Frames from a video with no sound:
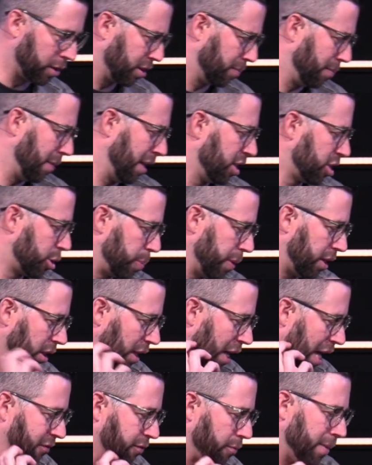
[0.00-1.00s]
it mean to speak
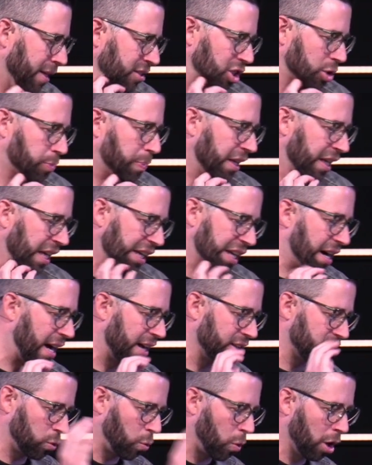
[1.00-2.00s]
life? It means speaking
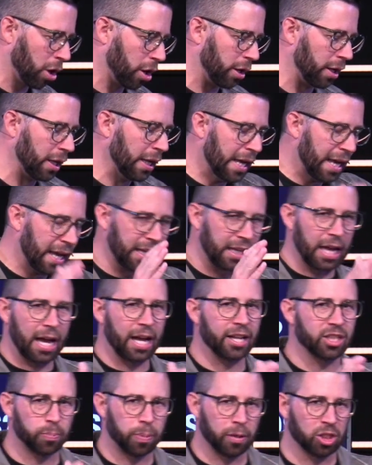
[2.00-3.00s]
God's word and
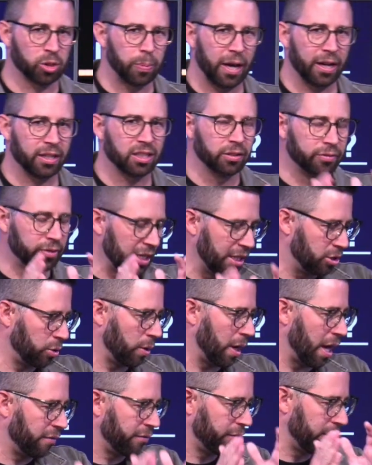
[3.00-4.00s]
God's perspective into
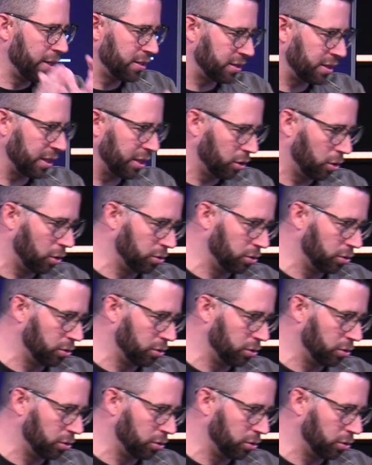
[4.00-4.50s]
every single